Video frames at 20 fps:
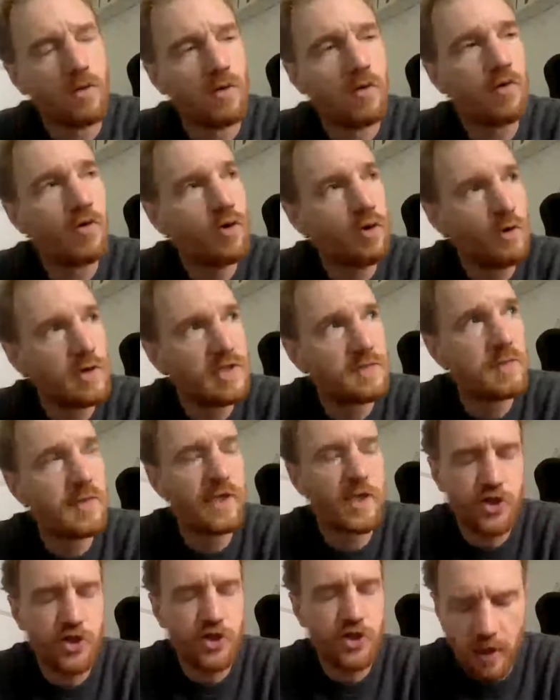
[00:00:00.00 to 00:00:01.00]
who is being
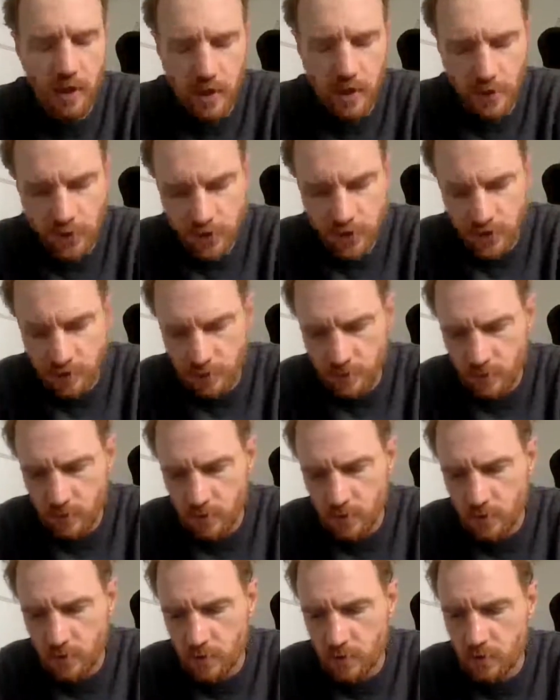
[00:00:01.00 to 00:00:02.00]
challenged?
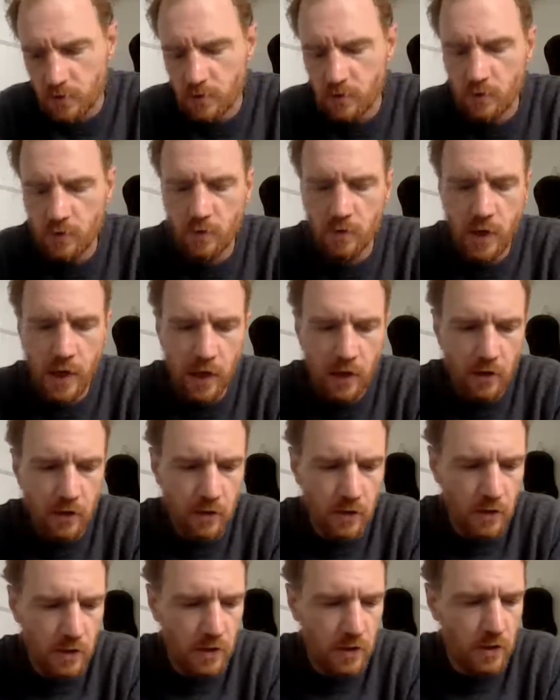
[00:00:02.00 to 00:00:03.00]
Well,
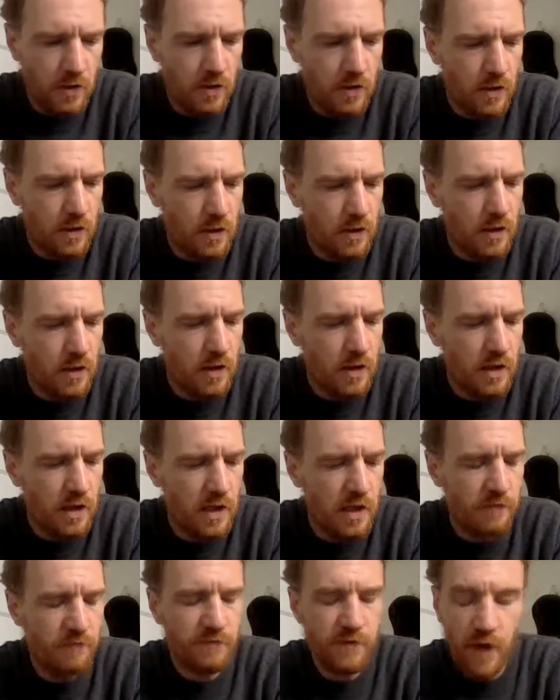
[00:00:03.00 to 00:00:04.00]

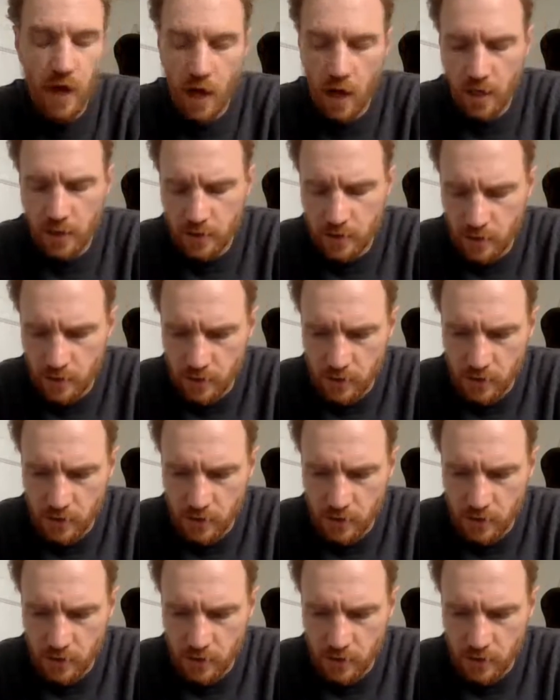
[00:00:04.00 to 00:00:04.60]
if not